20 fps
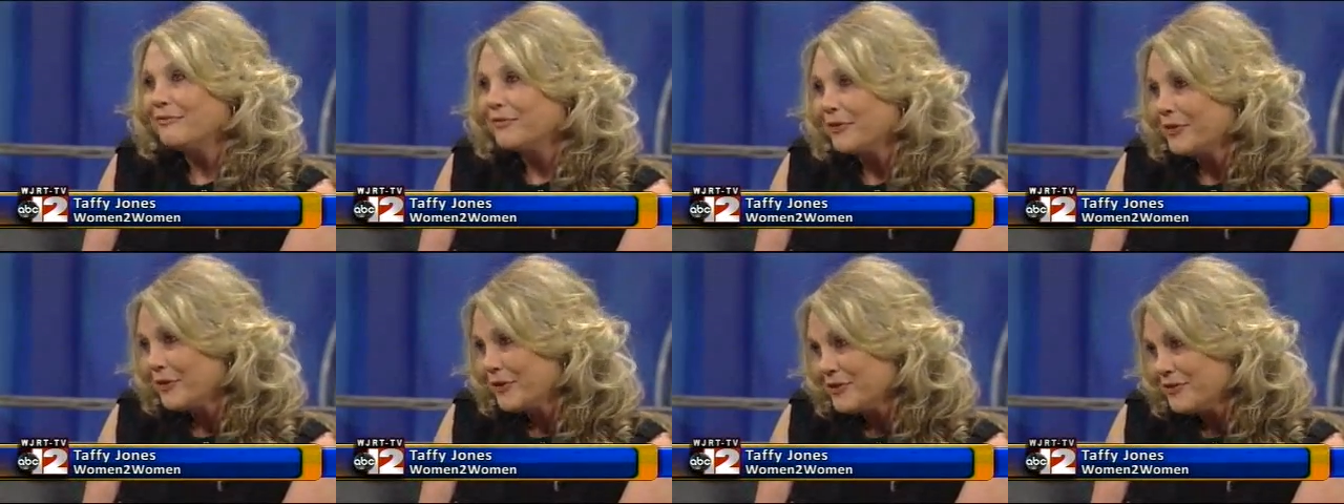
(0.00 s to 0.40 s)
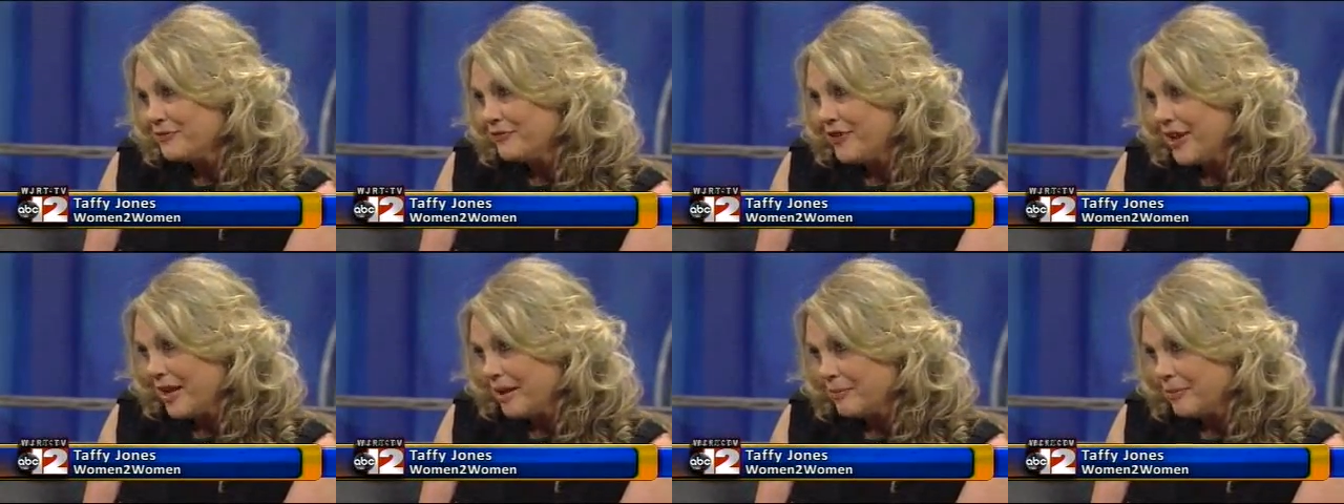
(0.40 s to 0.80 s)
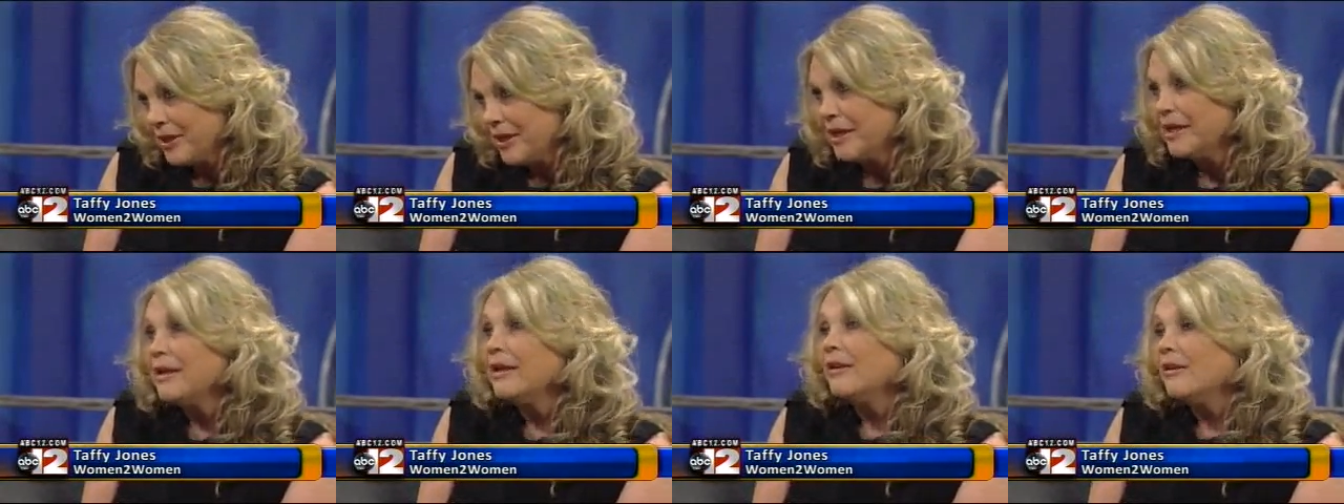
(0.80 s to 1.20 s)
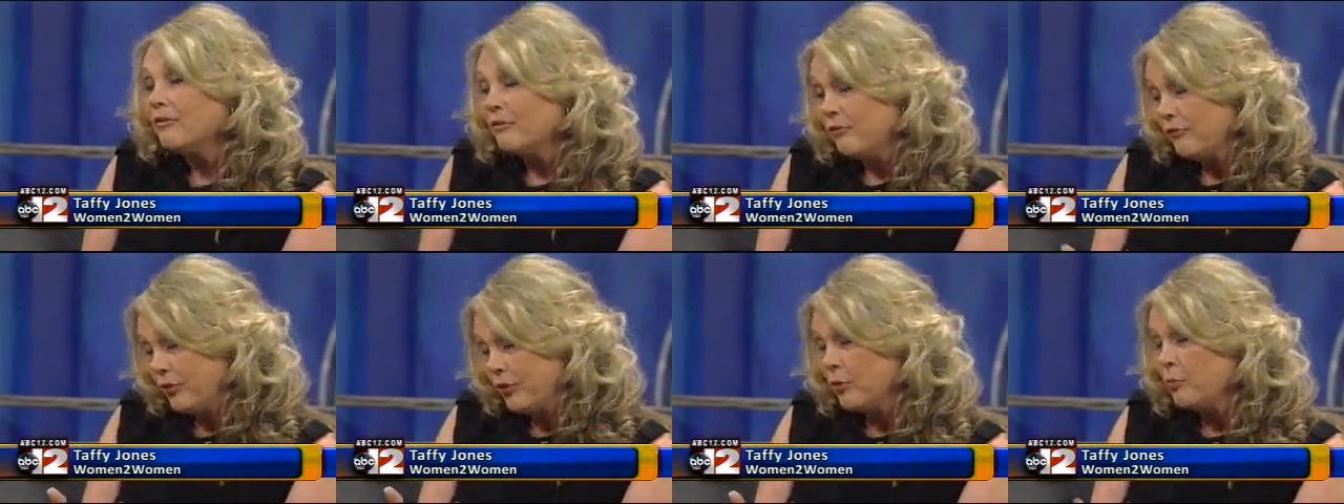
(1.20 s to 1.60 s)
for their family
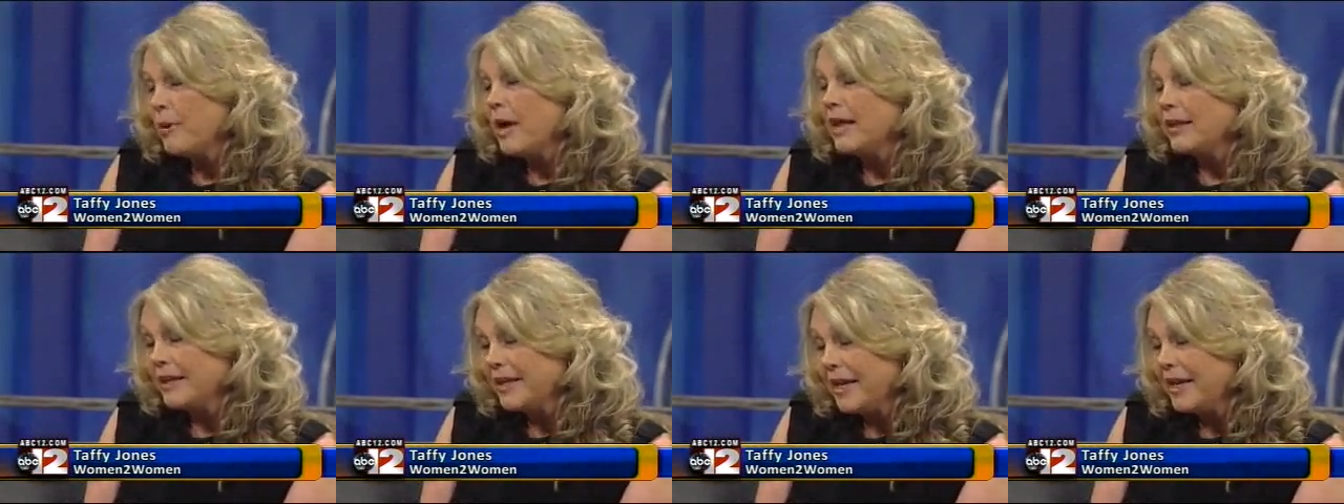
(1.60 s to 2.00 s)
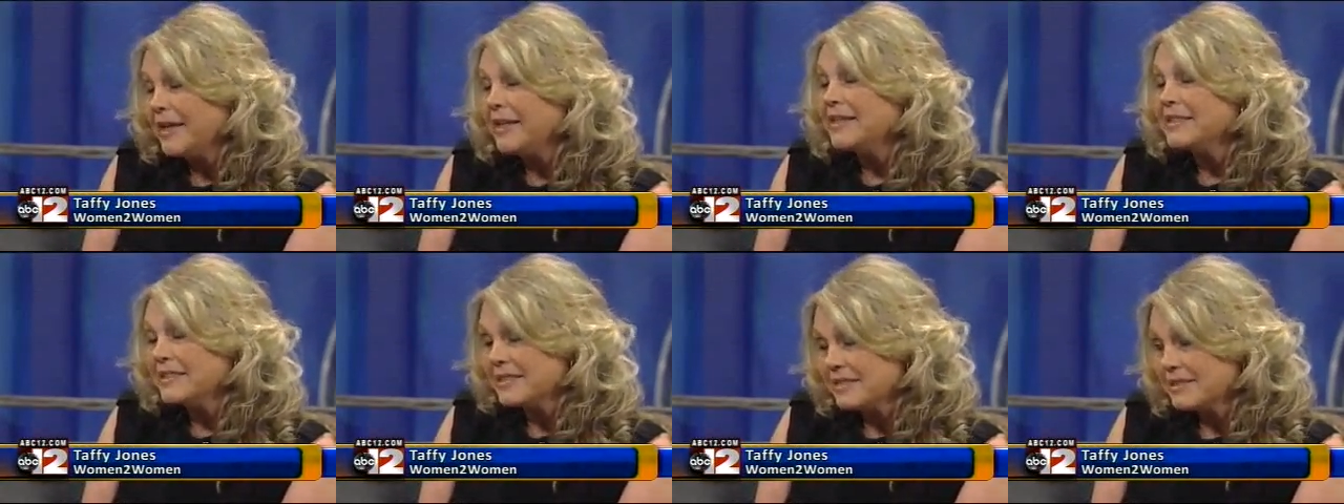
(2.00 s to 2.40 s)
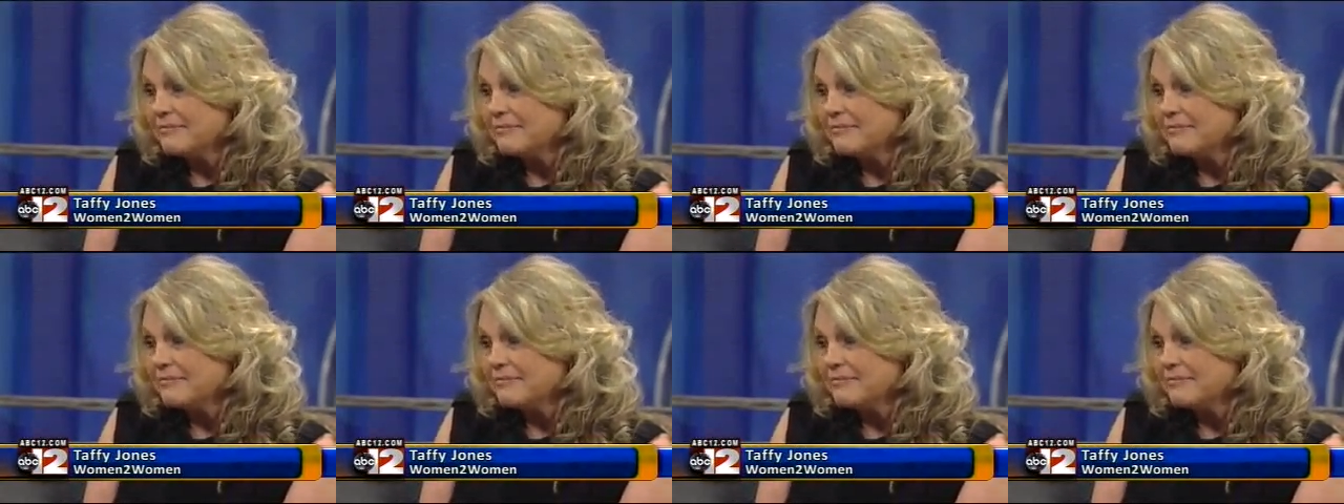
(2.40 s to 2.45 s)
through Pollyanni's.